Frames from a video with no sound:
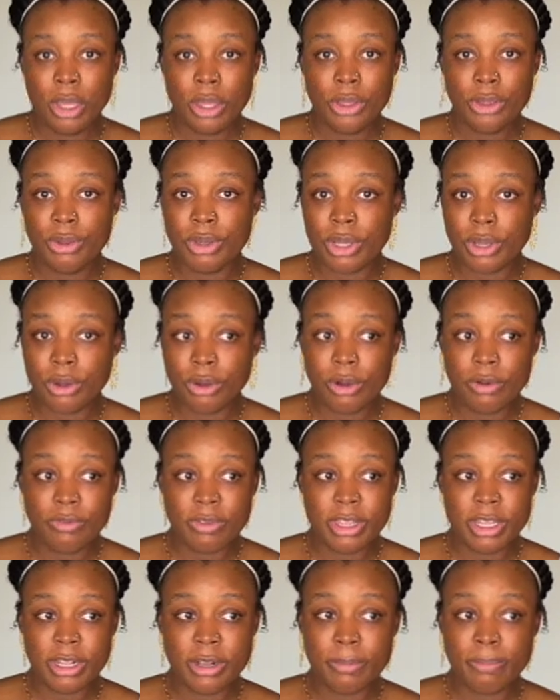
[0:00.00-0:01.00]
You can go over
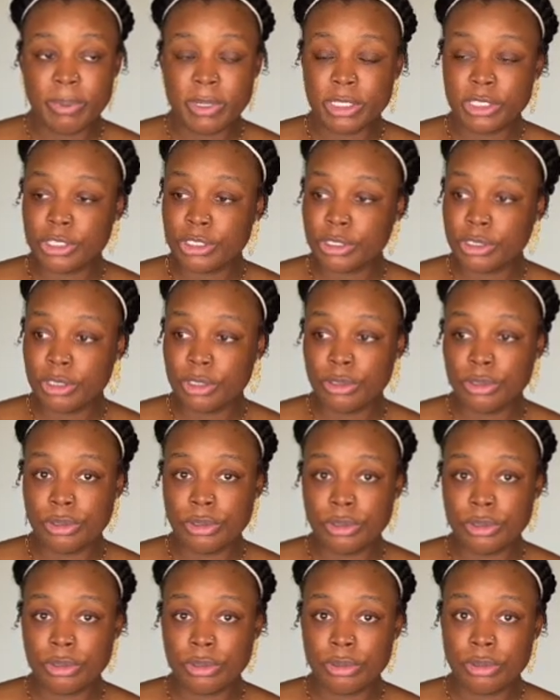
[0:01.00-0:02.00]
there, put your
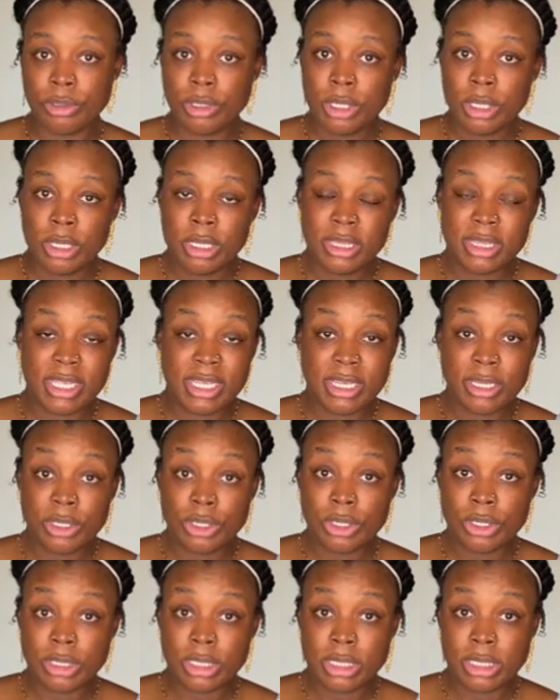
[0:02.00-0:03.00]
little thing
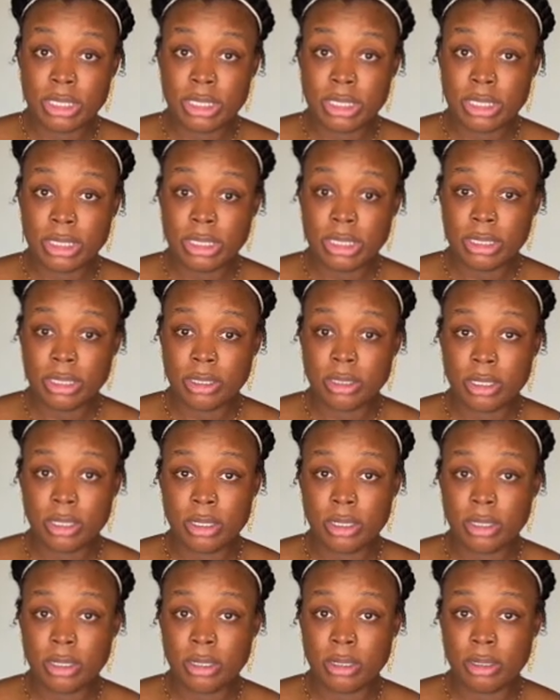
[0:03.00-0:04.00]
on,
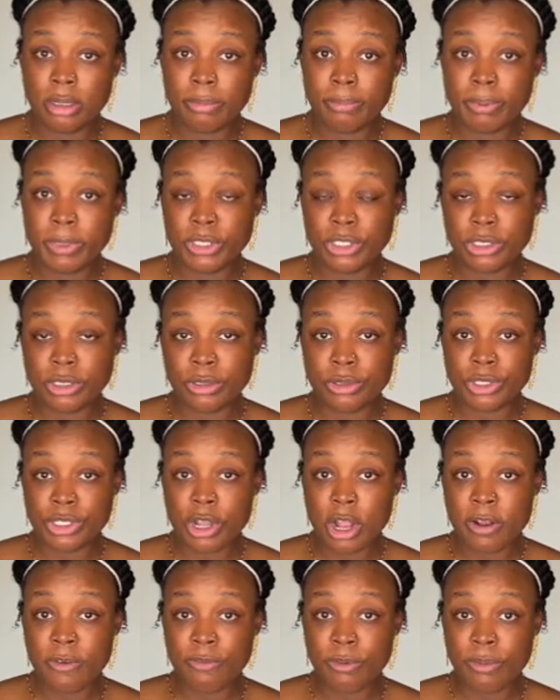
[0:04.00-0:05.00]
put your little
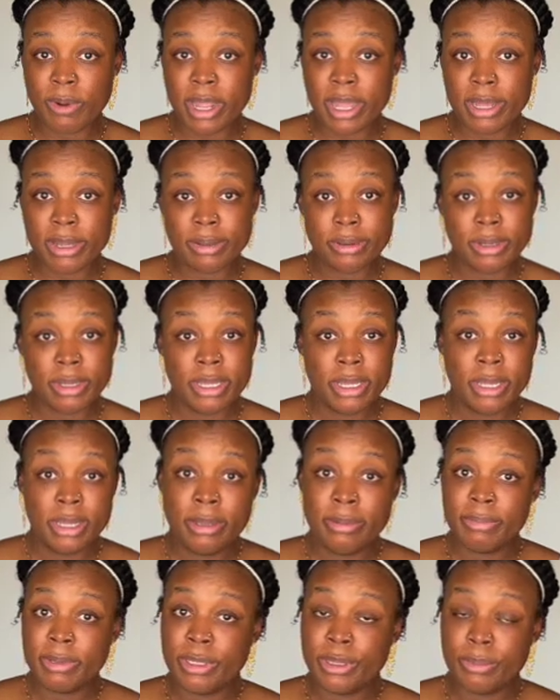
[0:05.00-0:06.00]
scarf around,
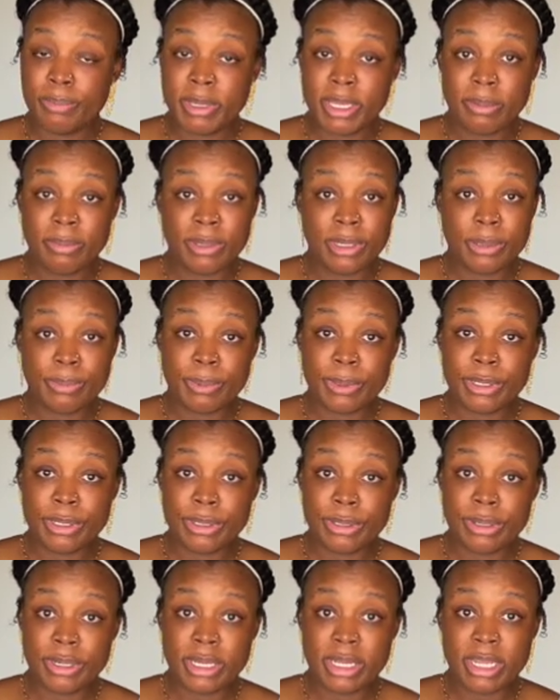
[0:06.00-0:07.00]
put the baby up
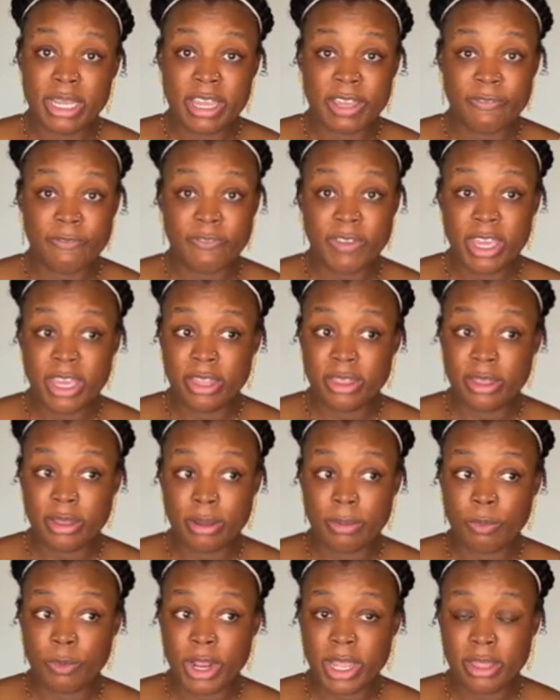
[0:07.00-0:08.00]
under it and feed
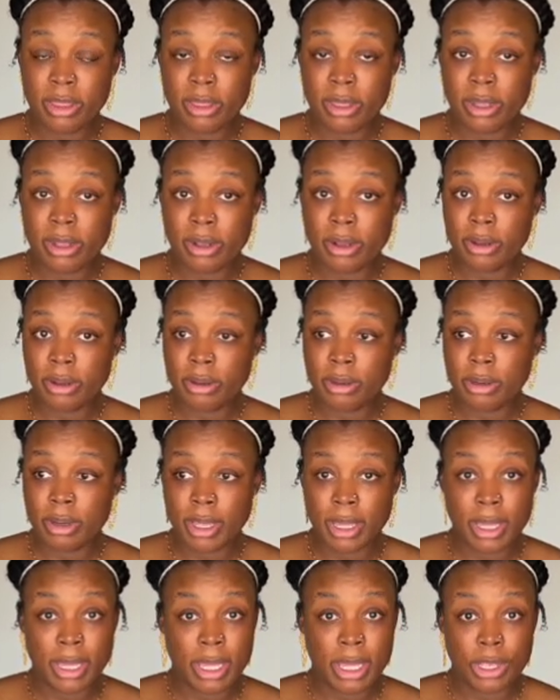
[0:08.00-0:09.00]
them right there,
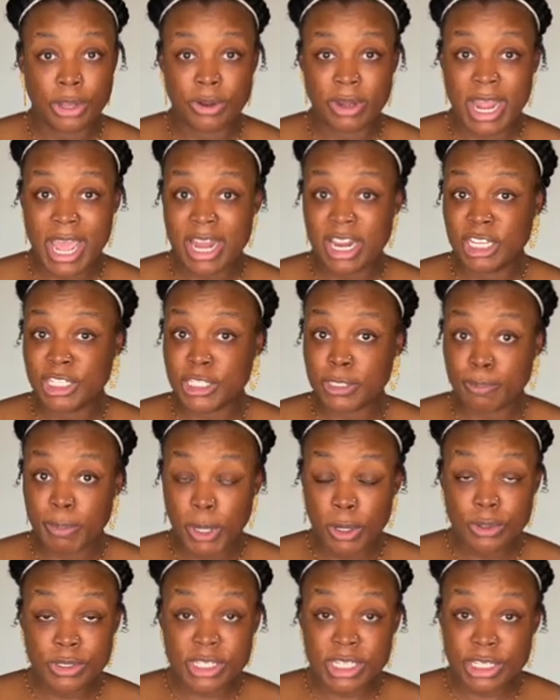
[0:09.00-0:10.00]
and you're not
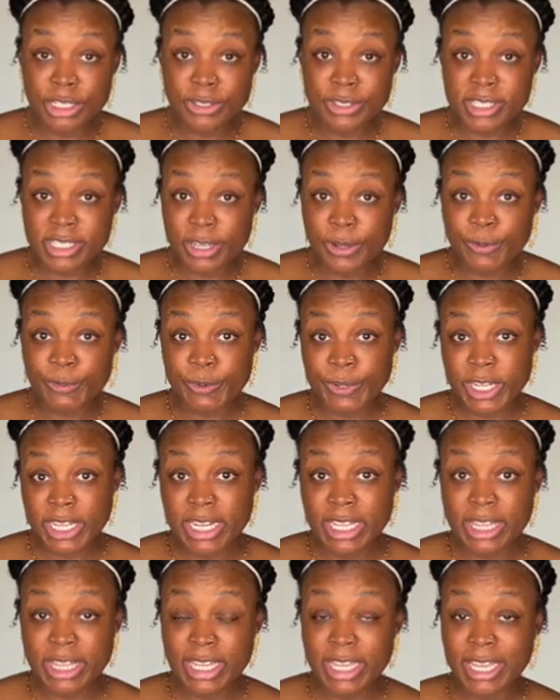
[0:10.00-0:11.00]
exposing yourself or
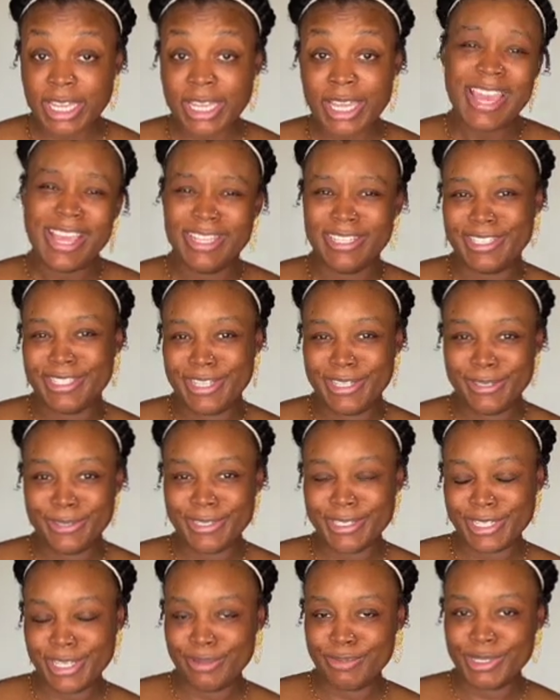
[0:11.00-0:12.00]
anything. It still
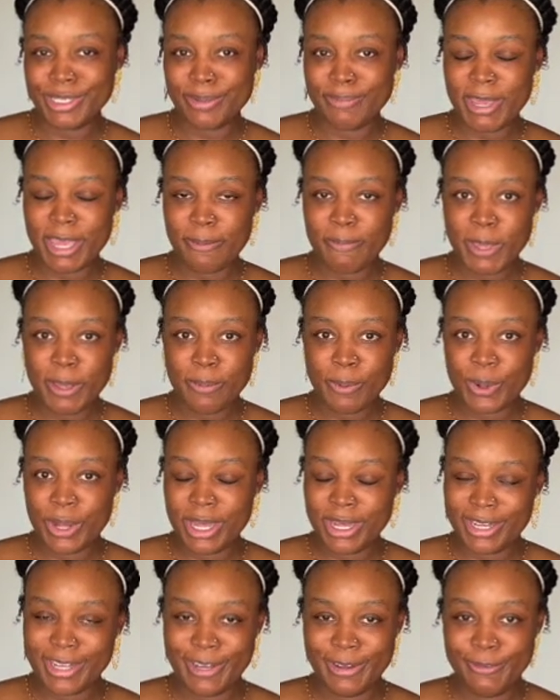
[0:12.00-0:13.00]
seems to make people
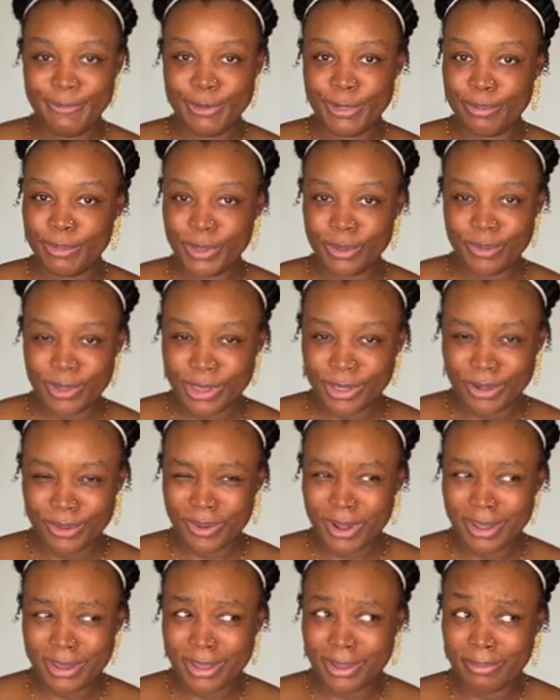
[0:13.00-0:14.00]
uncomfortable when they're
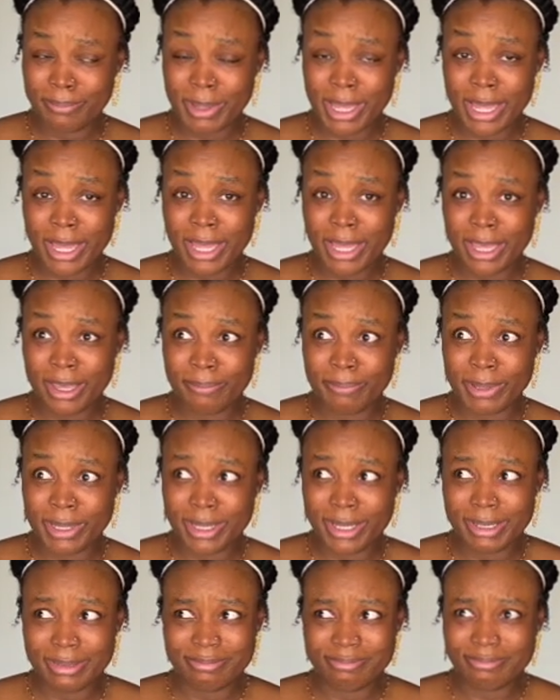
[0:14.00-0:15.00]
walking by,
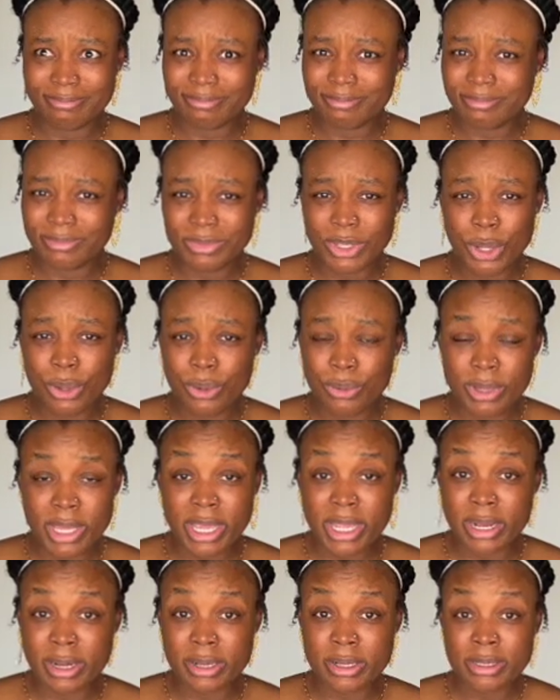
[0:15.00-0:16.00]
but who
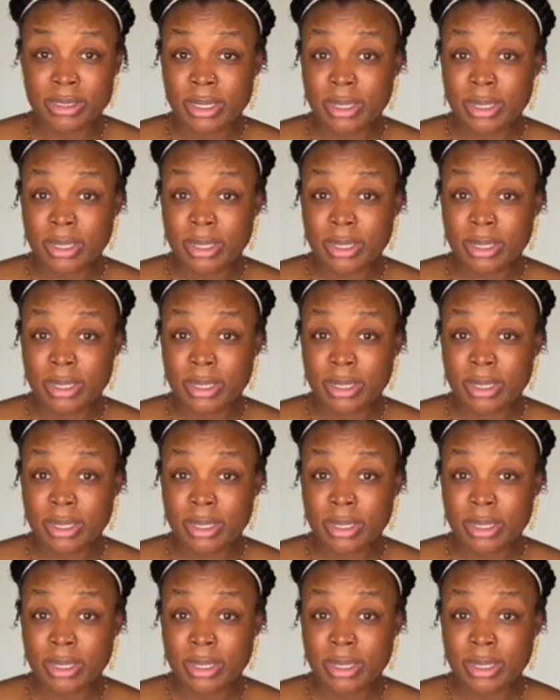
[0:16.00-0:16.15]
cares?